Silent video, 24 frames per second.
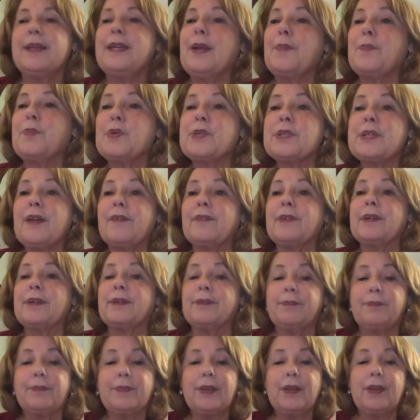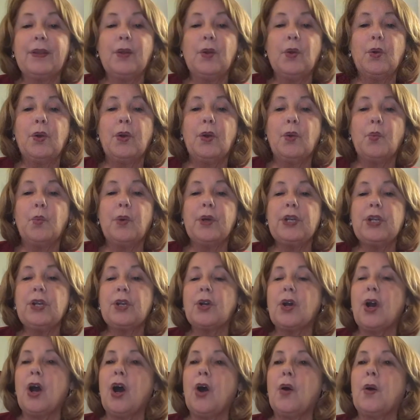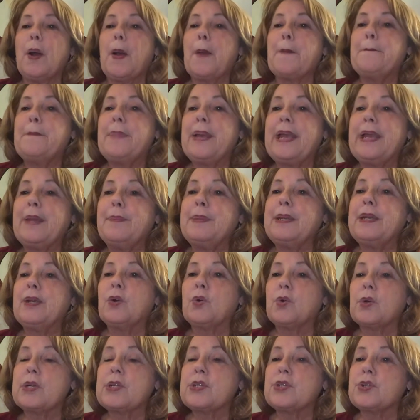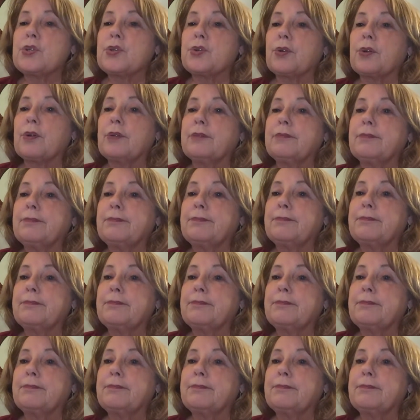Number seven. What do you call a baby oyster?